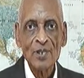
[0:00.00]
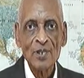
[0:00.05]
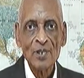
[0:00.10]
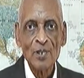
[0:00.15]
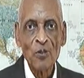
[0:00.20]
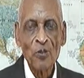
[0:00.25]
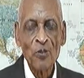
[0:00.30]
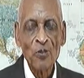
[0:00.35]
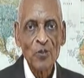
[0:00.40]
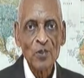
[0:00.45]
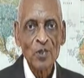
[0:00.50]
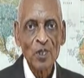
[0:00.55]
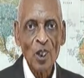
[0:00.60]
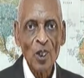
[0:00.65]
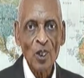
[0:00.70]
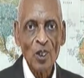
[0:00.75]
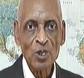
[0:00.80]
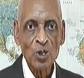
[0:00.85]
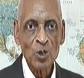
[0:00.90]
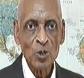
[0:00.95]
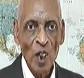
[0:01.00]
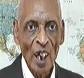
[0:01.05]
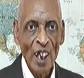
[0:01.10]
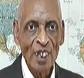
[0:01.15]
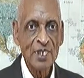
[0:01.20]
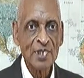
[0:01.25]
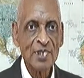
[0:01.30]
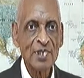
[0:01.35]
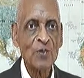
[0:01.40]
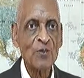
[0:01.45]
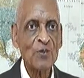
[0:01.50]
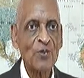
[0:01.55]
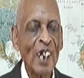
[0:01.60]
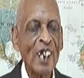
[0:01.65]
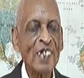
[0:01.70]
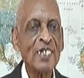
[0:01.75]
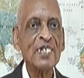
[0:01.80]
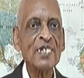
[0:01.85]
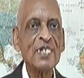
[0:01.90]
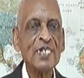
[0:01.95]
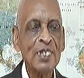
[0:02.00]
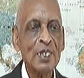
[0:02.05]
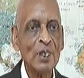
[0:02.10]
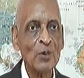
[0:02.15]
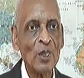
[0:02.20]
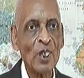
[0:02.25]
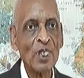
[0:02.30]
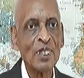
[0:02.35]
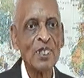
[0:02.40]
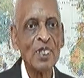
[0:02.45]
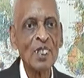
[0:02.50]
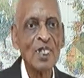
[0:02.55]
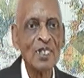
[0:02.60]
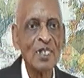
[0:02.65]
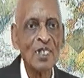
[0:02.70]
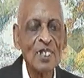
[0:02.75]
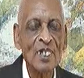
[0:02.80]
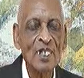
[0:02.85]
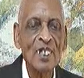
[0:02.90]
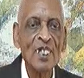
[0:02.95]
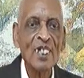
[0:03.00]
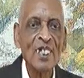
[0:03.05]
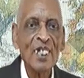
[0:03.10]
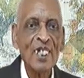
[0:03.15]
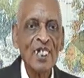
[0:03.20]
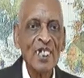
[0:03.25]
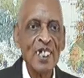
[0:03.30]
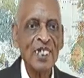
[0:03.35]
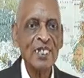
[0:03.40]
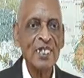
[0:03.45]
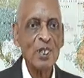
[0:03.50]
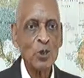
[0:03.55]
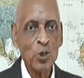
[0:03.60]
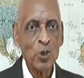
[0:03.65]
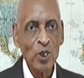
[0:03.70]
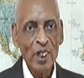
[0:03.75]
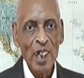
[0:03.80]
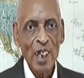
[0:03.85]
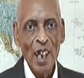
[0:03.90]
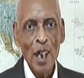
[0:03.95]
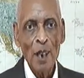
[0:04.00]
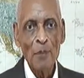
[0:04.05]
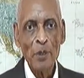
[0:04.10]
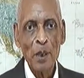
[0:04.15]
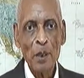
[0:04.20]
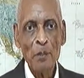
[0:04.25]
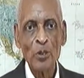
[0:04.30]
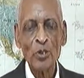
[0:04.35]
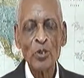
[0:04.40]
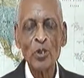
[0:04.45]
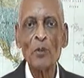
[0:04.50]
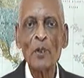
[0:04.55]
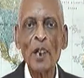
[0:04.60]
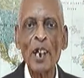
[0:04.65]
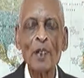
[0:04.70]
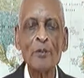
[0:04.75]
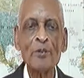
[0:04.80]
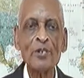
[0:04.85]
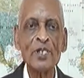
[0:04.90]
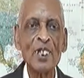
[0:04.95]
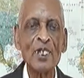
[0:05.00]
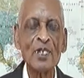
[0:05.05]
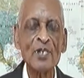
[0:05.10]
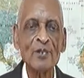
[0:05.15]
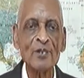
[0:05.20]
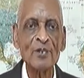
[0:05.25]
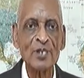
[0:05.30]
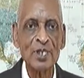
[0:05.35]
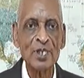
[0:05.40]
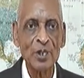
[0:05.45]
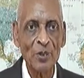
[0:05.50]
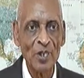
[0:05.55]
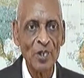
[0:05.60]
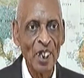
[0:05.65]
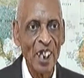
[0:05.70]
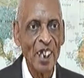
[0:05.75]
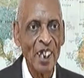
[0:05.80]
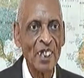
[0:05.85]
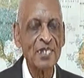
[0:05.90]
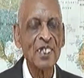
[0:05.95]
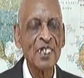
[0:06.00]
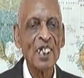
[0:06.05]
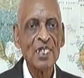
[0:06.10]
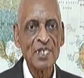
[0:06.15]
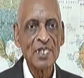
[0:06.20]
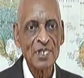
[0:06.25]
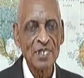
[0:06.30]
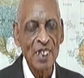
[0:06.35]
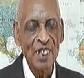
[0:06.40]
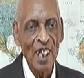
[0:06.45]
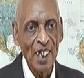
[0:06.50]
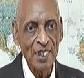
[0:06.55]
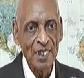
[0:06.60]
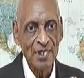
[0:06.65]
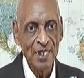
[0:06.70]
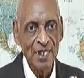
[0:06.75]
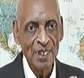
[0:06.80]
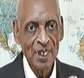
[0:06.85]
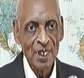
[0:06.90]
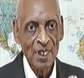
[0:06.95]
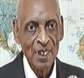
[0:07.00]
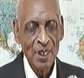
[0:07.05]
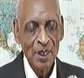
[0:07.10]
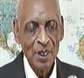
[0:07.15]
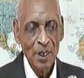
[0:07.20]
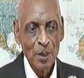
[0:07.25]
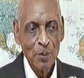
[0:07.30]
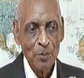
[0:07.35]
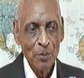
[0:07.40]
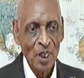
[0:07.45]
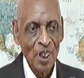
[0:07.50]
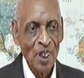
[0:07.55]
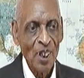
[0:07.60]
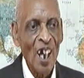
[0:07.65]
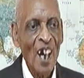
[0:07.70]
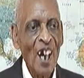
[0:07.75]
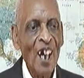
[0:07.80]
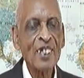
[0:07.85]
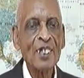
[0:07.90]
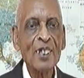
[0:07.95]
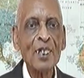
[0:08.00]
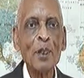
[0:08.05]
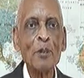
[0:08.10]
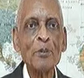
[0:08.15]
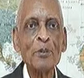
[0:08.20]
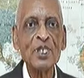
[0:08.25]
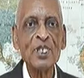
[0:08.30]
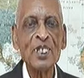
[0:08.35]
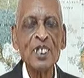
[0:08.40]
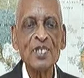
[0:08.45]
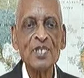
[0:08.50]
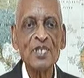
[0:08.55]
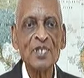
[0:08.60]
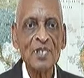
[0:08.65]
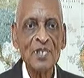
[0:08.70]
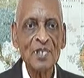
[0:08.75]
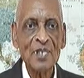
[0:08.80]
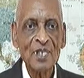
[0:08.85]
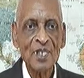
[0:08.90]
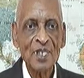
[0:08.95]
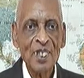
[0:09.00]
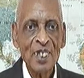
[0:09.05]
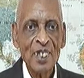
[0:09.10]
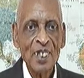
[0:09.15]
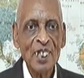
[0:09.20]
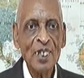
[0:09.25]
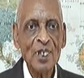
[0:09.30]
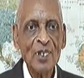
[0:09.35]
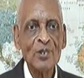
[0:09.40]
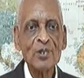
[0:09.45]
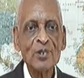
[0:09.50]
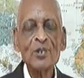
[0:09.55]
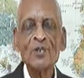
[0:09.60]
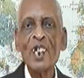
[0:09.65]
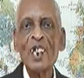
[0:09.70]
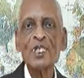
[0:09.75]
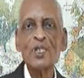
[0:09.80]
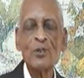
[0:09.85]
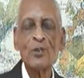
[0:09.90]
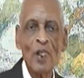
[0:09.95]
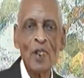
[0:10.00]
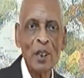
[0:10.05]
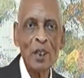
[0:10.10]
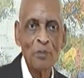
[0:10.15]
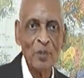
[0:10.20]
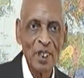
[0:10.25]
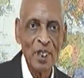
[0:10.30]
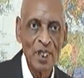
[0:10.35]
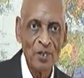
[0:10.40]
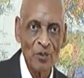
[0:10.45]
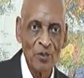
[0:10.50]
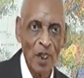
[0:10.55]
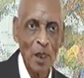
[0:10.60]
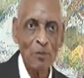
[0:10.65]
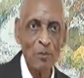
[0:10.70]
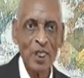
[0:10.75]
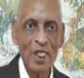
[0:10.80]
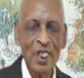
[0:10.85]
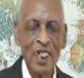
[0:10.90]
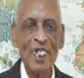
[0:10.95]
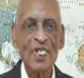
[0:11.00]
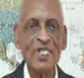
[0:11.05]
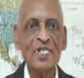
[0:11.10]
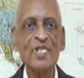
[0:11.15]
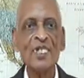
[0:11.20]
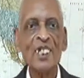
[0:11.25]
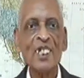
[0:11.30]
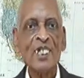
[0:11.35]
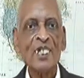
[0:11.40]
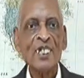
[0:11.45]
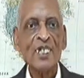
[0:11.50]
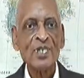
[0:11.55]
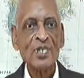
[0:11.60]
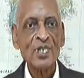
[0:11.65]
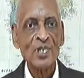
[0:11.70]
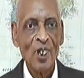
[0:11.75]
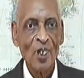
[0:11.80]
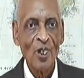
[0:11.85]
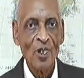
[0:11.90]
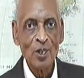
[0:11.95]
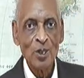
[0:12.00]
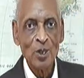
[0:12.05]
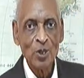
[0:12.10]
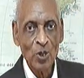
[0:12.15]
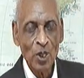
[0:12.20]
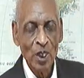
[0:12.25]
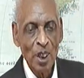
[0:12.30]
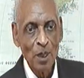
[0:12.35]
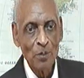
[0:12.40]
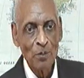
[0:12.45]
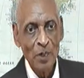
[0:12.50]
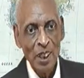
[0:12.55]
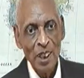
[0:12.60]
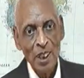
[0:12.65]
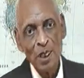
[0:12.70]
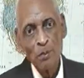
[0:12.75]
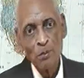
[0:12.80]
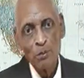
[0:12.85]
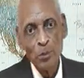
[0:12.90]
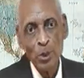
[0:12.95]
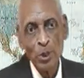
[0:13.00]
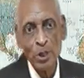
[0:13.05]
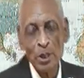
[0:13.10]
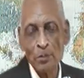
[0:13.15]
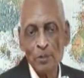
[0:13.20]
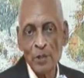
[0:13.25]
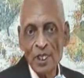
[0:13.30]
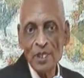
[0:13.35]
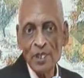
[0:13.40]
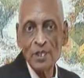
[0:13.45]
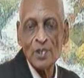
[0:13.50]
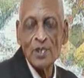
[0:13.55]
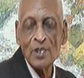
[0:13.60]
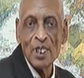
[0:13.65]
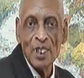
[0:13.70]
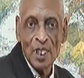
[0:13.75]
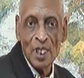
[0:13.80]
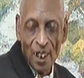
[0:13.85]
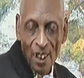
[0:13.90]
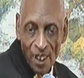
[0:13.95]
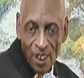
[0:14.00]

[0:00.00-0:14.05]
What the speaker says: to cause the righteous to fight and kill one another and to trick our people from having their own civilized society. But Allah comes in, he don't do like the white man. The white man had to slaughter the red man, push him into the